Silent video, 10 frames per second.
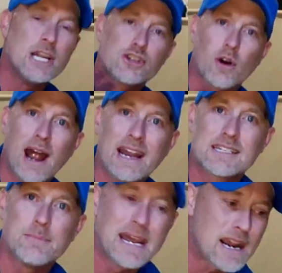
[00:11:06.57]
trying
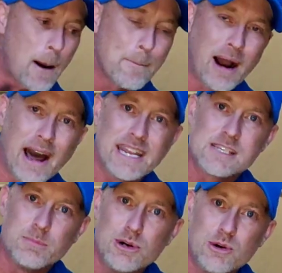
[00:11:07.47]
to make our
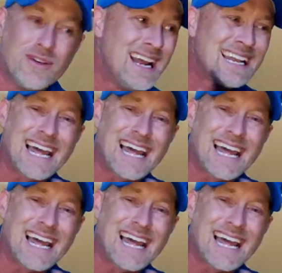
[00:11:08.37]
bodies move